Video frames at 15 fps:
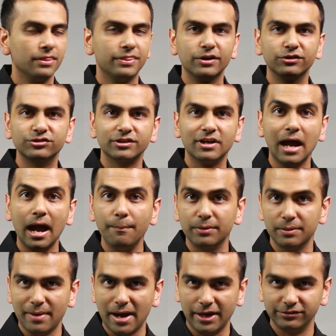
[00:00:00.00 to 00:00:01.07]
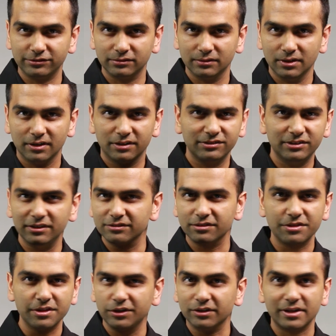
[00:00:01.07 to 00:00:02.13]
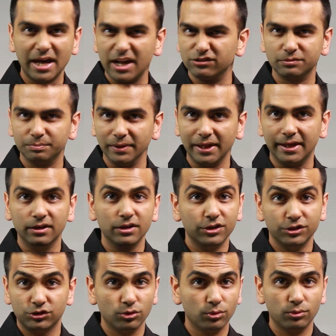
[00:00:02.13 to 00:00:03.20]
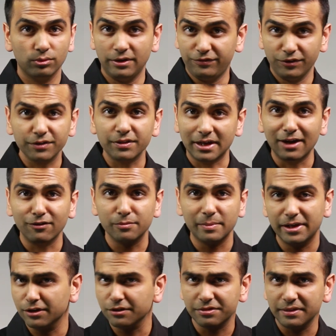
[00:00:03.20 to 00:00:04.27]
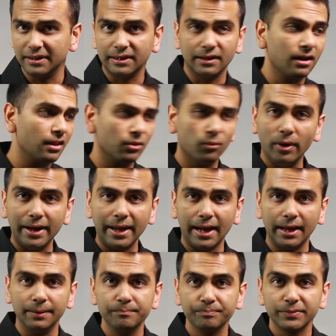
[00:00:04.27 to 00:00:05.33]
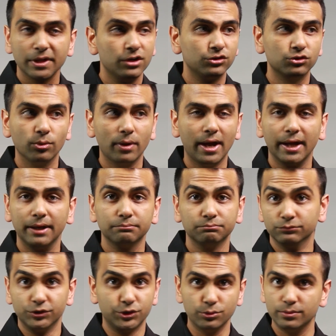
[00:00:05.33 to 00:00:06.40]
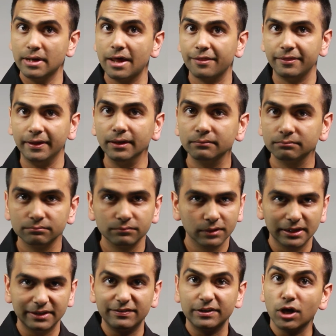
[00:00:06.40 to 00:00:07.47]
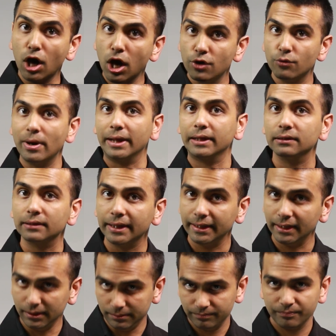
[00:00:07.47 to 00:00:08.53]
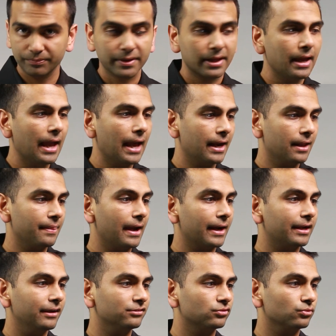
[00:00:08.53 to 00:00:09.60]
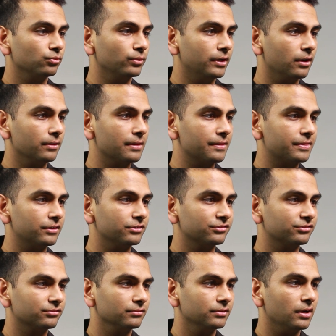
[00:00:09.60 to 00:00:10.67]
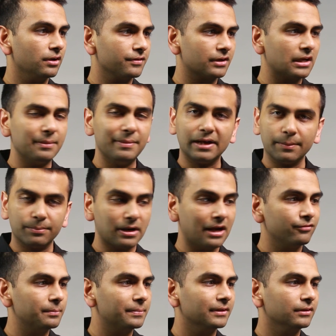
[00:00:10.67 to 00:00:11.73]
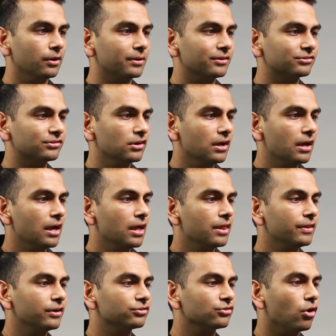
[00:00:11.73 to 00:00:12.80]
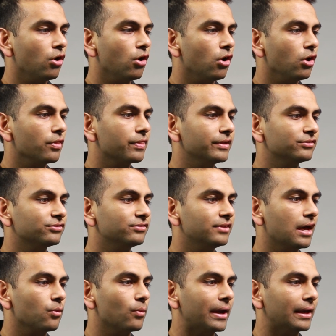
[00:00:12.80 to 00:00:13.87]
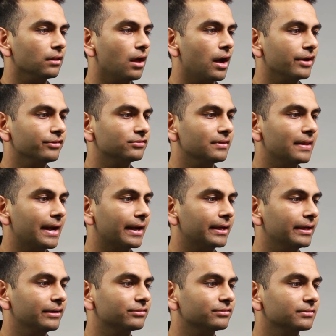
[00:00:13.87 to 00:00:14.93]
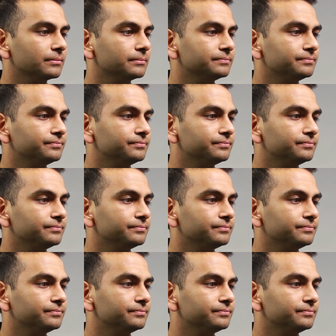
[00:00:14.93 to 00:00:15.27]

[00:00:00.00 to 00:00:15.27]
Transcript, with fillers: there's a compromise, because here's the thing, you're kind of split. Do, if you're the government, you're thinking on the one hand, do I do nothing, leave it unregulated? And in that case, we know that there's, you know, they're going to make a profit, but notice there's all this deadweight loss in that case.